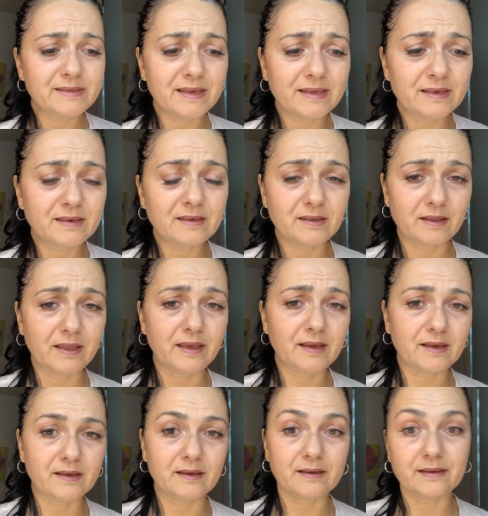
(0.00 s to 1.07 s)

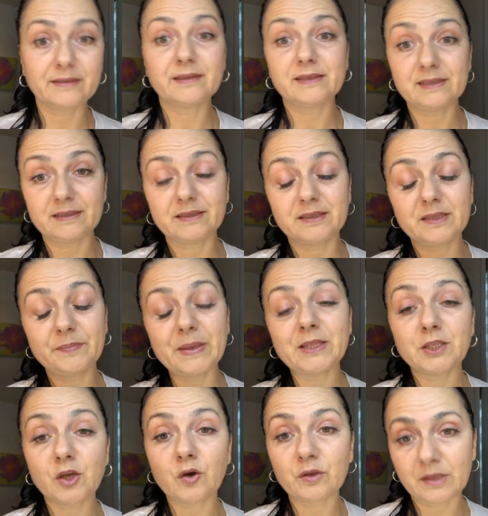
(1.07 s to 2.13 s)
SIBO, methane,
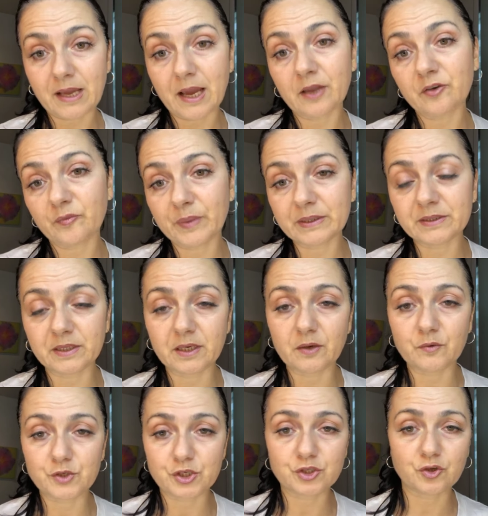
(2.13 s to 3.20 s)

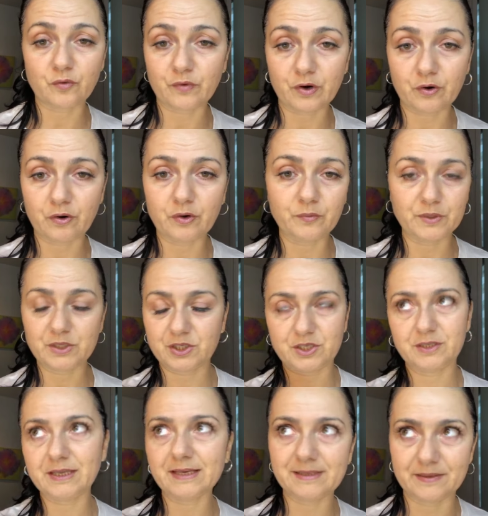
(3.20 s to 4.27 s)
depending on kind of bacteria
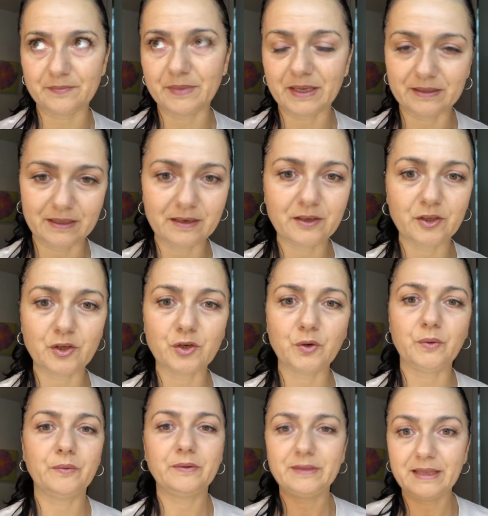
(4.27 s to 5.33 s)
which is overgrowing,
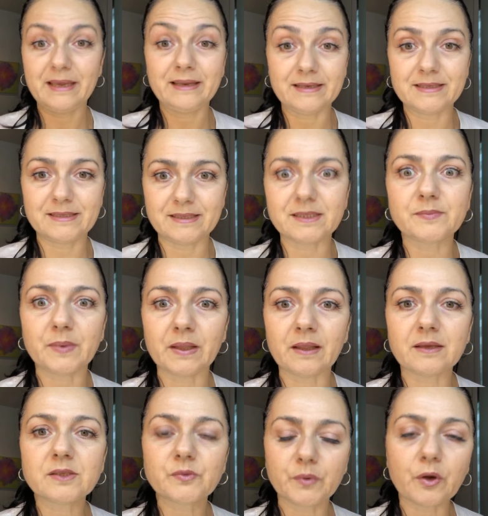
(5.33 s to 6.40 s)
which doesn't matter,
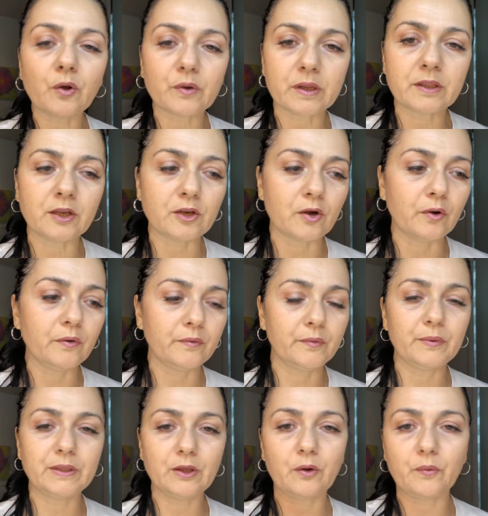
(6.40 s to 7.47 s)
there is
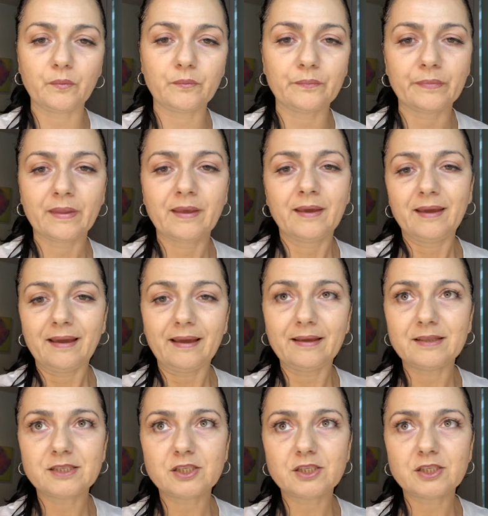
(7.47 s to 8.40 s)
disbalance. We already know.